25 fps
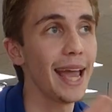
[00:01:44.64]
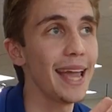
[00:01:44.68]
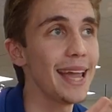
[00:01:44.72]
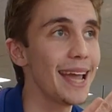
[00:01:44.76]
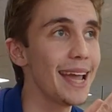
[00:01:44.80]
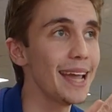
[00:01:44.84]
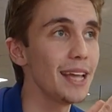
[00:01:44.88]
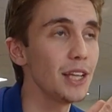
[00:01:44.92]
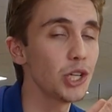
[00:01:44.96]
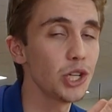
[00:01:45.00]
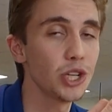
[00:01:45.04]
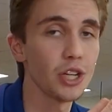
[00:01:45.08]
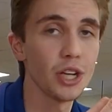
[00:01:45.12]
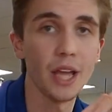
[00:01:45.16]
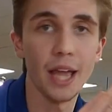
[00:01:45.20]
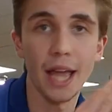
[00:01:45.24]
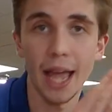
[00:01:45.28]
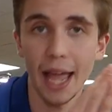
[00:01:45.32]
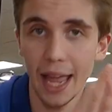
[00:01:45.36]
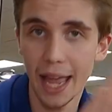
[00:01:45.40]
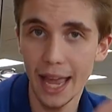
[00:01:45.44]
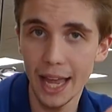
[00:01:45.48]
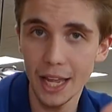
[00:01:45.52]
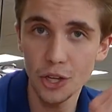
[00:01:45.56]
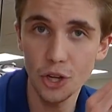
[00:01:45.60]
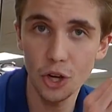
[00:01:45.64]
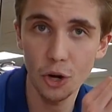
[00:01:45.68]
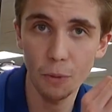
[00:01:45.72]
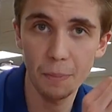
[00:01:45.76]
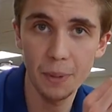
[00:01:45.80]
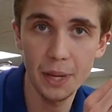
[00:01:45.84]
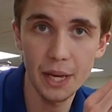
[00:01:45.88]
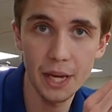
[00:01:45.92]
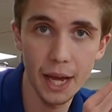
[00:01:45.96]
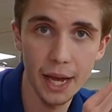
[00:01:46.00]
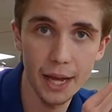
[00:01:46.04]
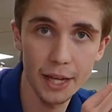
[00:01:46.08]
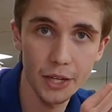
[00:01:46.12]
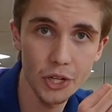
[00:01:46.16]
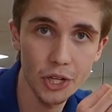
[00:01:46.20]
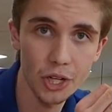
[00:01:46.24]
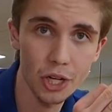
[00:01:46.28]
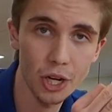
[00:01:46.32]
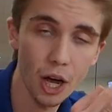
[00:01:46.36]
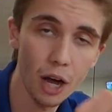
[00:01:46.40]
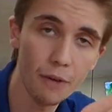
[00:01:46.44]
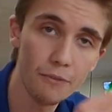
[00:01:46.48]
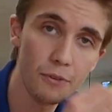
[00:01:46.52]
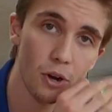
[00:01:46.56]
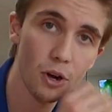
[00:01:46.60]
KH and your
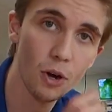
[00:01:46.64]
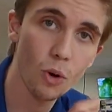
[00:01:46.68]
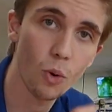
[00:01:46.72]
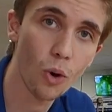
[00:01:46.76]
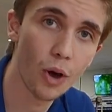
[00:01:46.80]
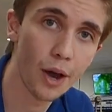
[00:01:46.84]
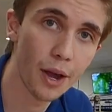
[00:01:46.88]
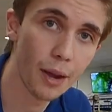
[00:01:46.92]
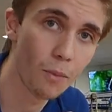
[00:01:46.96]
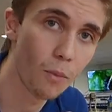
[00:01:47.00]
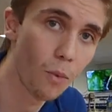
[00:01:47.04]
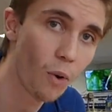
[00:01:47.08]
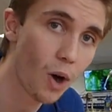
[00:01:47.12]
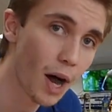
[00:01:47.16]
pH of your aquarium